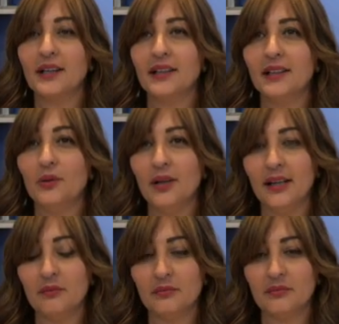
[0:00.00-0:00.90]

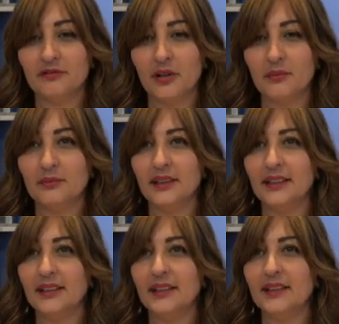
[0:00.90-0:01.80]
HaGilgulim, from
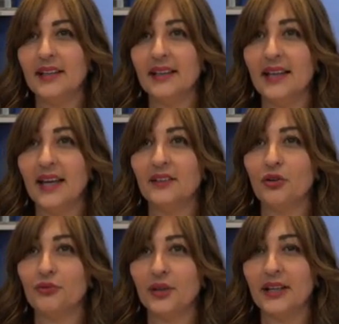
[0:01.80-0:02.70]
the Gate
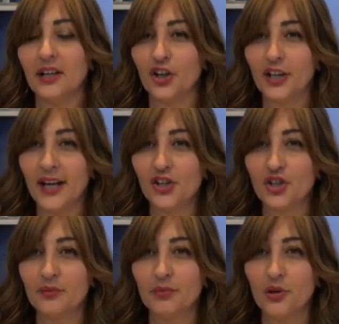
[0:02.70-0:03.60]
of
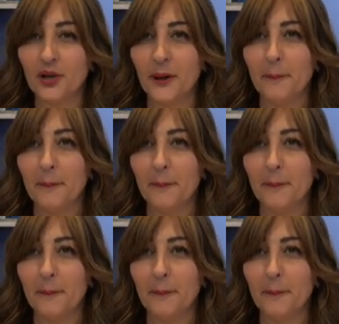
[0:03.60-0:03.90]
Reincarnation book.